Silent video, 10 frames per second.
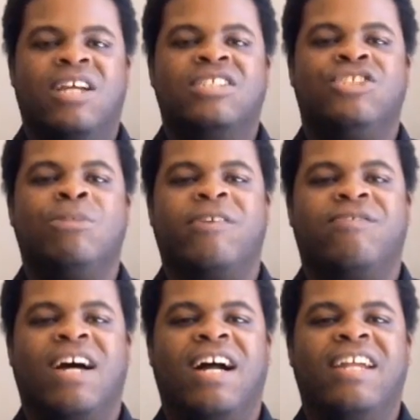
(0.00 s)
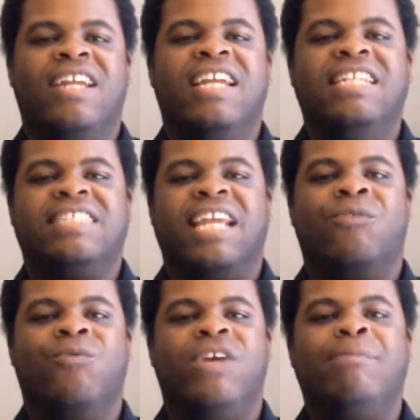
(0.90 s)
Superfly is a
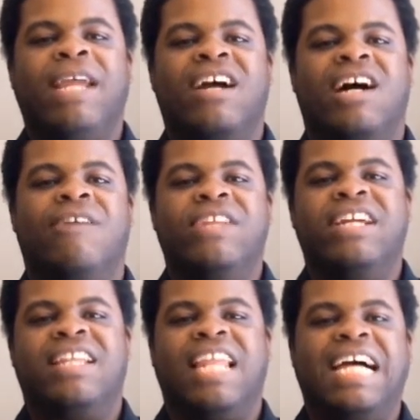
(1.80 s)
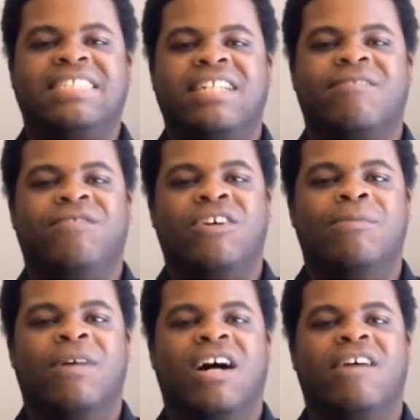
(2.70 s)
remake of the classic
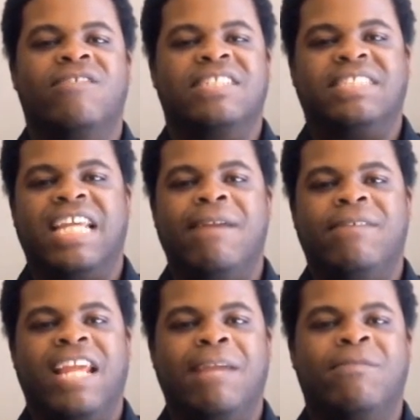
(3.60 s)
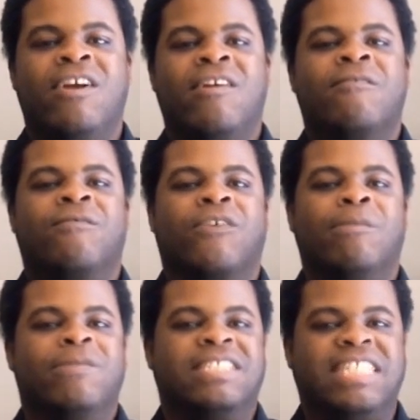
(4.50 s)
film of the same name
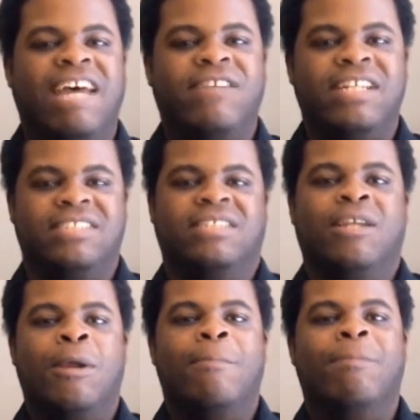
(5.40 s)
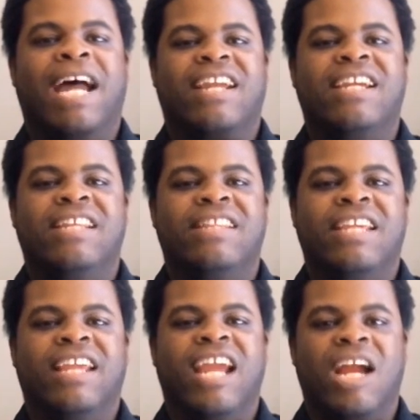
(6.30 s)
from the 70s, back in
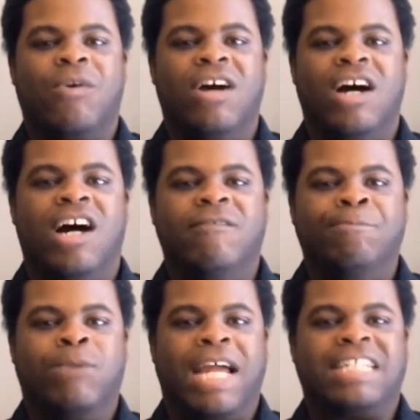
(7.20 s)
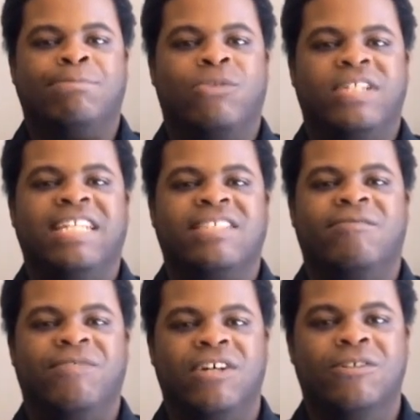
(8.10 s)
the era of
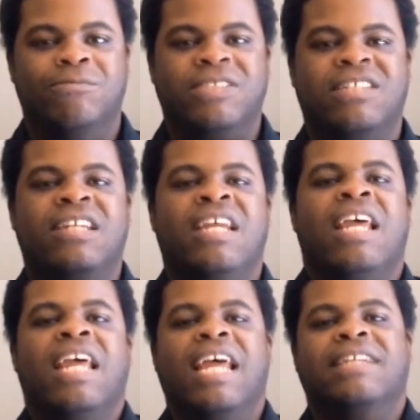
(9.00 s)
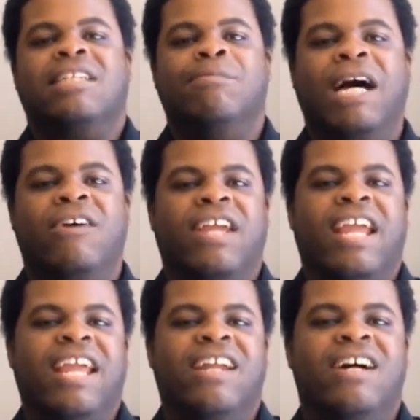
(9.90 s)
blaxploitation films. It's about
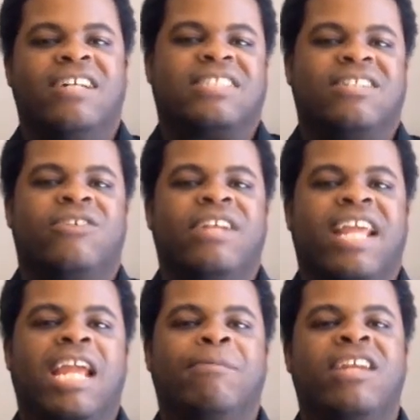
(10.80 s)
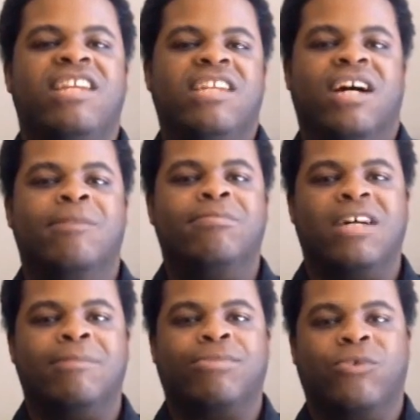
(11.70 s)
a hustler named
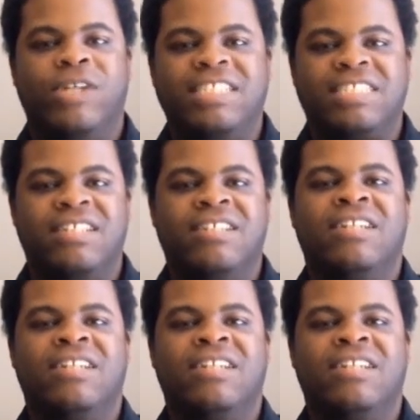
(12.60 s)
Youngblood Priest.